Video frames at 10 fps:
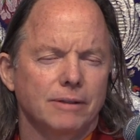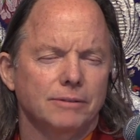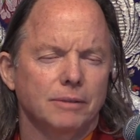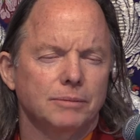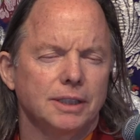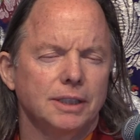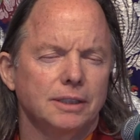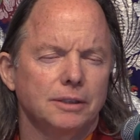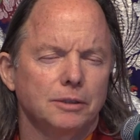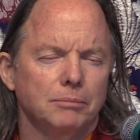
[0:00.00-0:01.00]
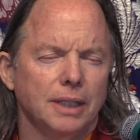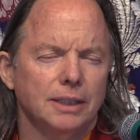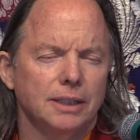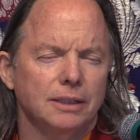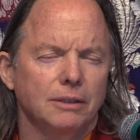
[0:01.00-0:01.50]
from seeds in your
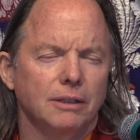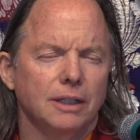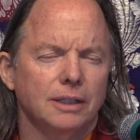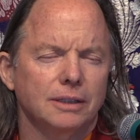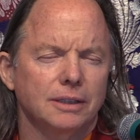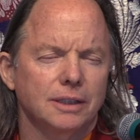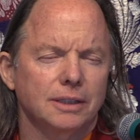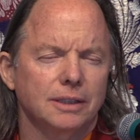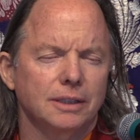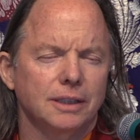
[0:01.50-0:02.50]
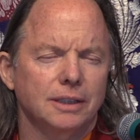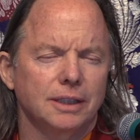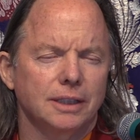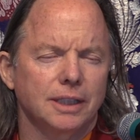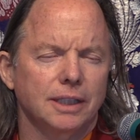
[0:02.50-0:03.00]
mind, is gone. There's
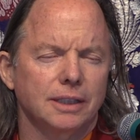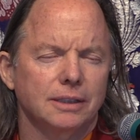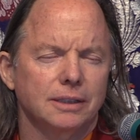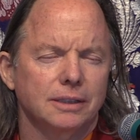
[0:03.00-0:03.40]
nothing there